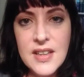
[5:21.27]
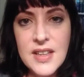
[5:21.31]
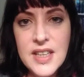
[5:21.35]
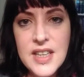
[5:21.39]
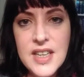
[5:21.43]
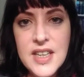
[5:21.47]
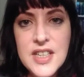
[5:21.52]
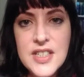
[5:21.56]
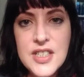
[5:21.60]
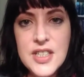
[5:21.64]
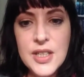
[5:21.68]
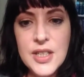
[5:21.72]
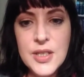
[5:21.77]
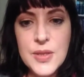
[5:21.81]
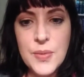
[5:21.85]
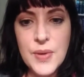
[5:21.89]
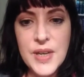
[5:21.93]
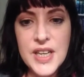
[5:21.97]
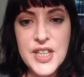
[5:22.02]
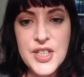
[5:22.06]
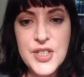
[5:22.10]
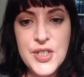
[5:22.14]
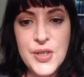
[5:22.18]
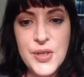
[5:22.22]
the easiest
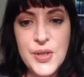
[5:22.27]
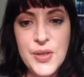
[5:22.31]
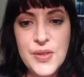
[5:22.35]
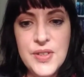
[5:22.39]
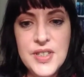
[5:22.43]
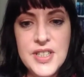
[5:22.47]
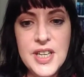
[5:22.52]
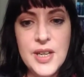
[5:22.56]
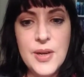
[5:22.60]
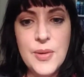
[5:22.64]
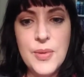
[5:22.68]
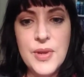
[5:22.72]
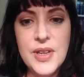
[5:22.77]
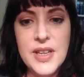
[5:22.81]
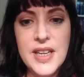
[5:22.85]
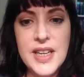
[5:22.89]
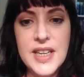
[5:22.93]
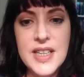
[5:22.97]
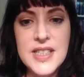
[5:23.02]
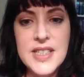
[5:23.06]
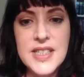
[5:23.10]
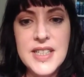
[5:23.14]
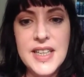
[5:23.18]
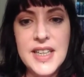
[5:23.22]
way to deal with
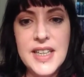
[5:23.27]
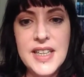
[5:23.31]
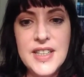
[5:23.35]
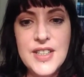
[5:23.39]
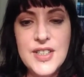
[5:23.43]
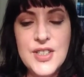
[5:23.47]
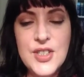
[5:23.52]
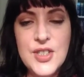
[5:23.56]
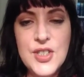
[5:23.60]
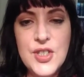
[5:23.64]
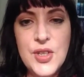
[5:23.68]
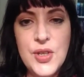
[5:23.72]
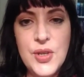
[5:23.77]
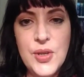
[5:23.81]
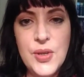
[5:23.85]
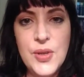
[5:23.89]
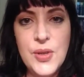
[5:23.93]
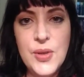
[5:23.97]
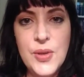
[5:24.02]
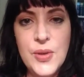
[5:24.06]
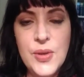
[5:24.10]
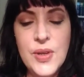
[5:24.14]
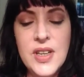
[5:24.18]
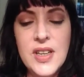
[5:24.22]
this is
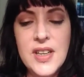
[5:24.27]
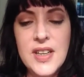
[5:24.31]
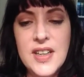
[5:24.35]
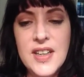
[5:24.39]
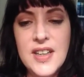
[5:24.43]
to,